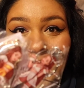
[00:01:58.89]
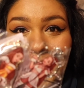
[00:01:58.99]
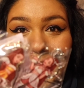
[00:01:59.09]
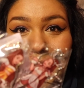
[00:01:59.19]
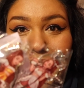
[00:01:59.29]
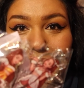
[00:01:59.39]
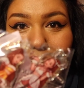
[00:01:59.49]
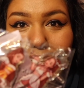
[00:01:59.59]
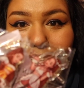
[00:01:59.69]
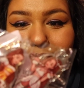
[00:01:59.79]
Oh my
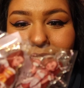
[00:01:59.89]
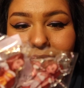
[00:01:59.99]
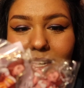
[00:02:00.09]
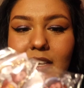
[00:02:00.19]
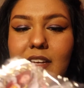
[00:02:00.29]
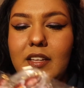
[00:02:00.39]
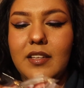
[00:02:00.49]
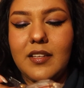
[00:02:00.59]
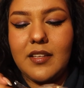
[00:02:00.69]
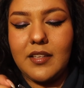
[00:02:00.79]
goodness.
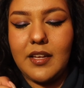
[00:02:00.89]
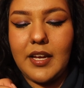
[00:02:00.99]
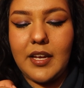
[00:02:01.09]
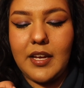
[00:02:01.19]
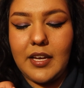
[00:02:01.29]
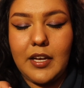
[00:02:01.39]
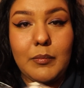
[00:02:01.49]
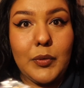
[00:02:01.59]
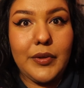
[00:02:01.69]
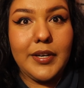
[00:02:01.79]
I got
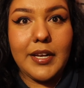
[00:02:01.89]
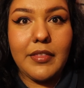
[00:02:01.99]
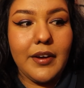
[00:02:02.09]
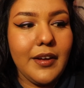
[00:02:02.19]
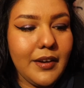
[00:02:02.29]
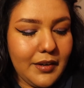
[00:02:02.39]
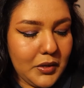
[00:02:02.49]
more than I thought.